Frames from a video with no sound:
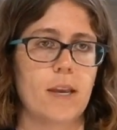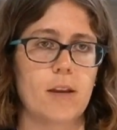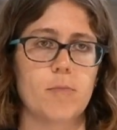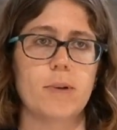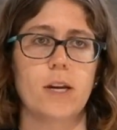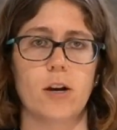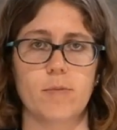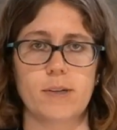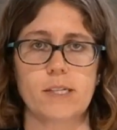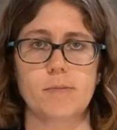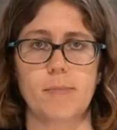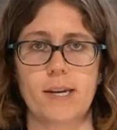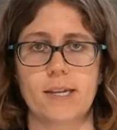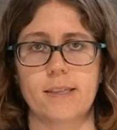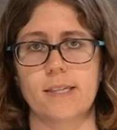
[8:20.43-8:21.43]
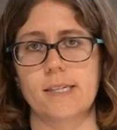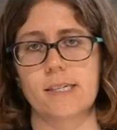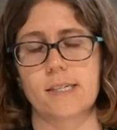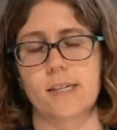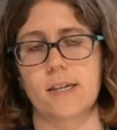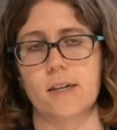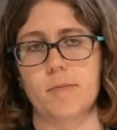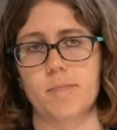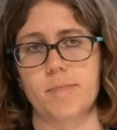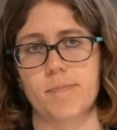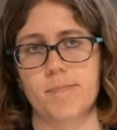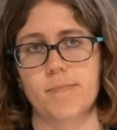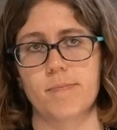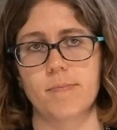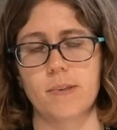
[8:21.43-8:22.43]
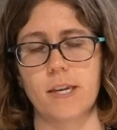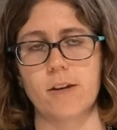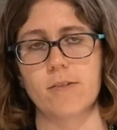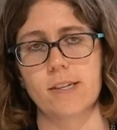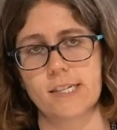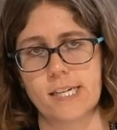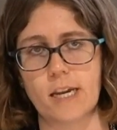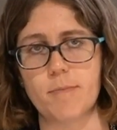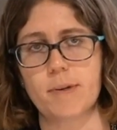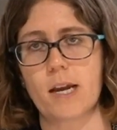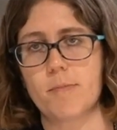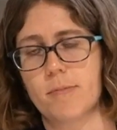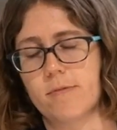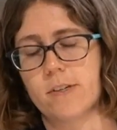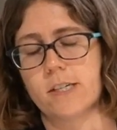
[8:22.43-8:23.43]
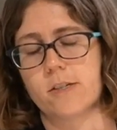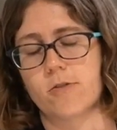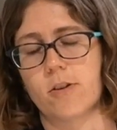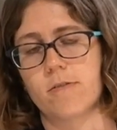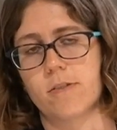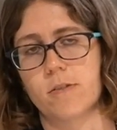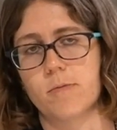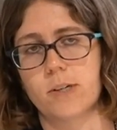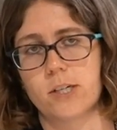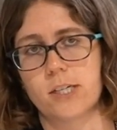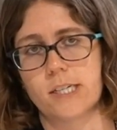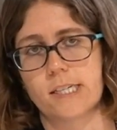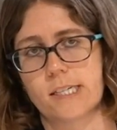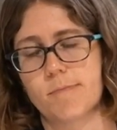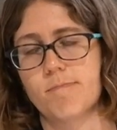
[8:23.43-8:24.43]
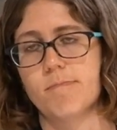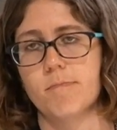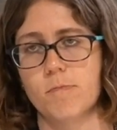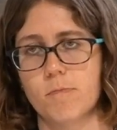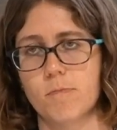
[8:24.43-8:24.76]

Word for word: and we always make this, um, you know, the same type of dystrophin, which is